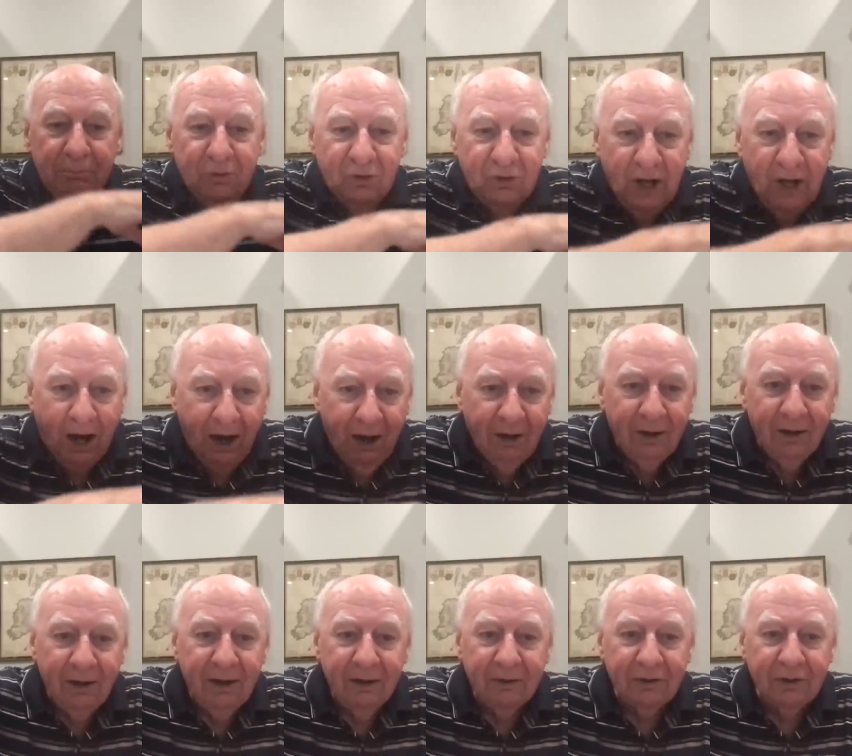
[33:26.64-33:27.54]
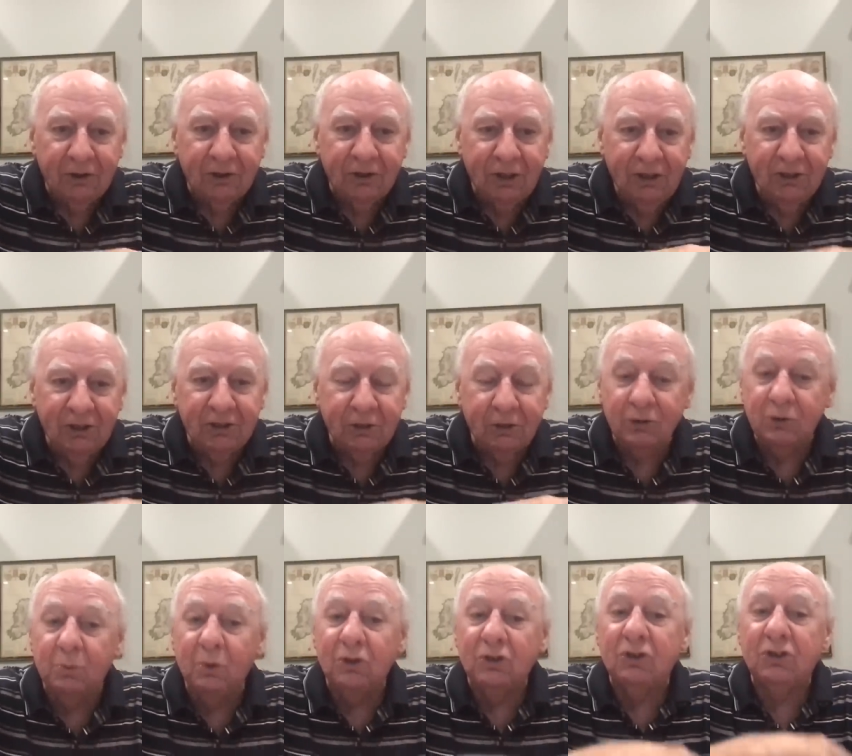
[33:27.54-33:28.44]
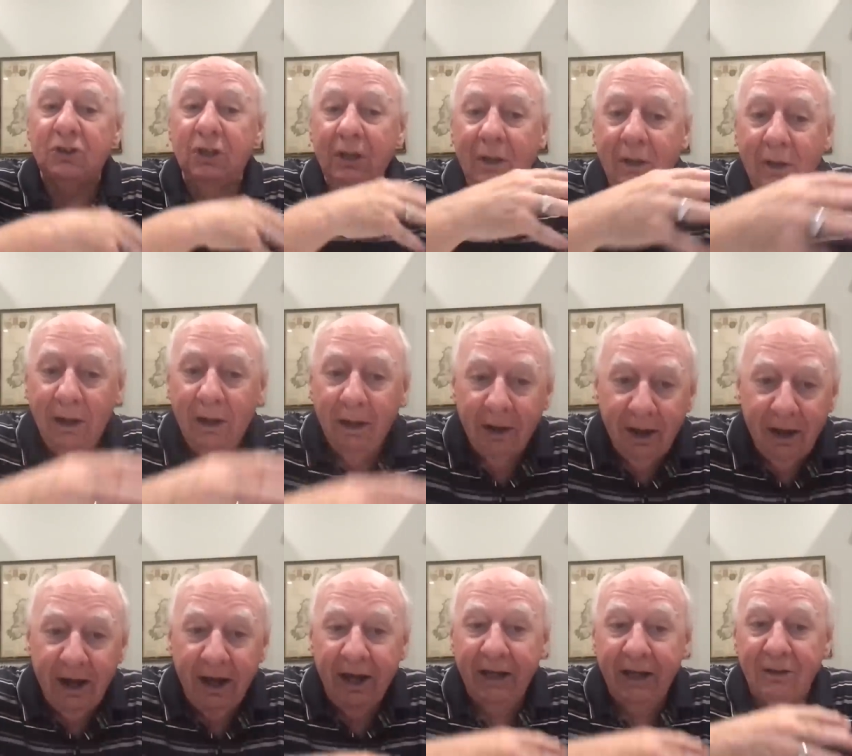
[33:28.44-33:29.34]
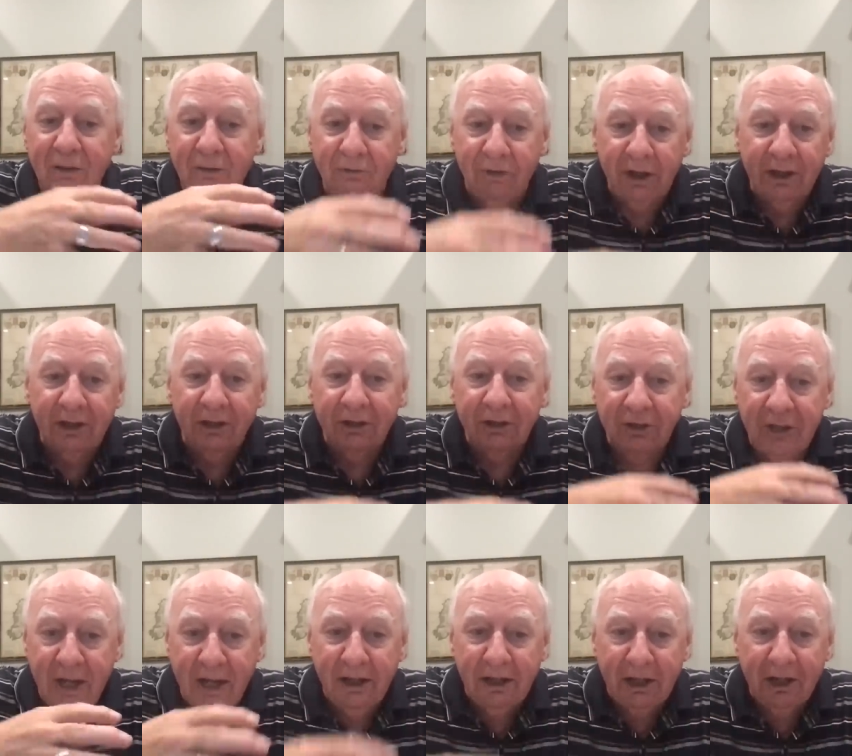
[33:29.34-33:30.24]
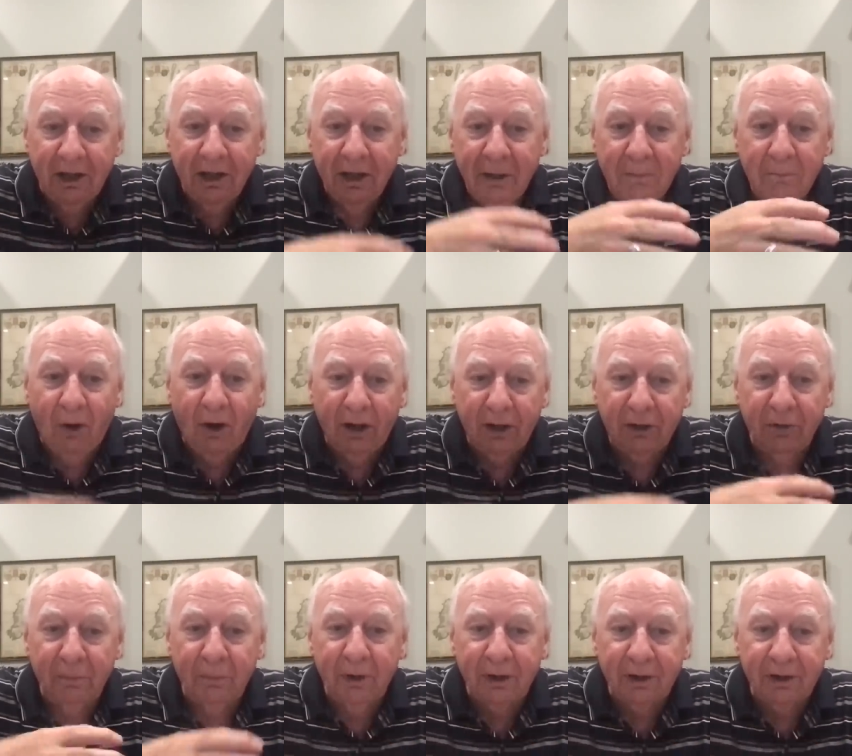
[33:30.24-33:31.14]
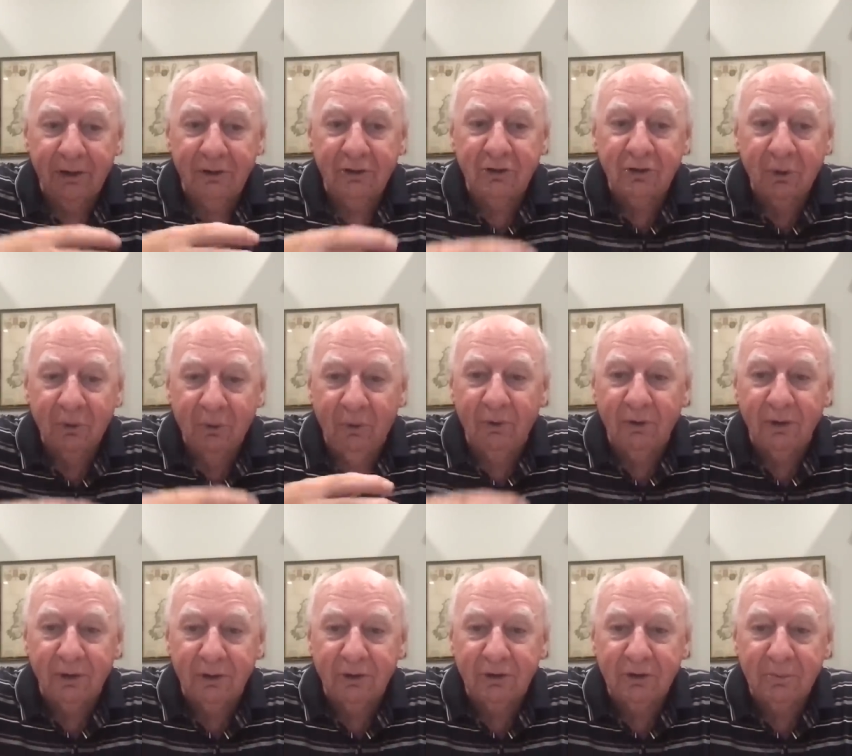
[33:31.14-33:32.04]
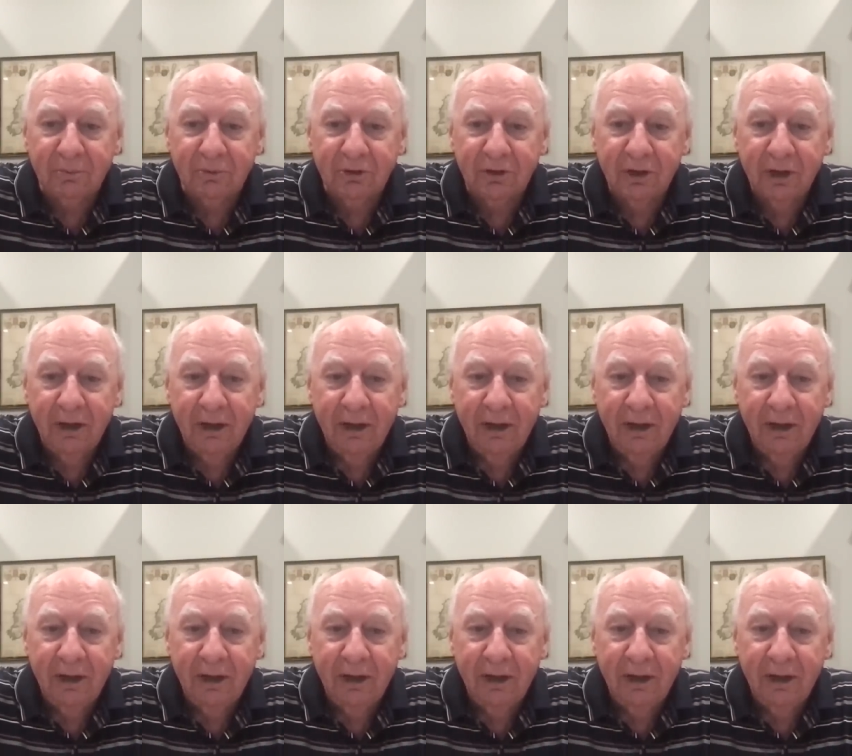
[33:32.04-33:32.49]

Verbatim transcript: dull the T cells, which still are actively containing my tuberculous organisms.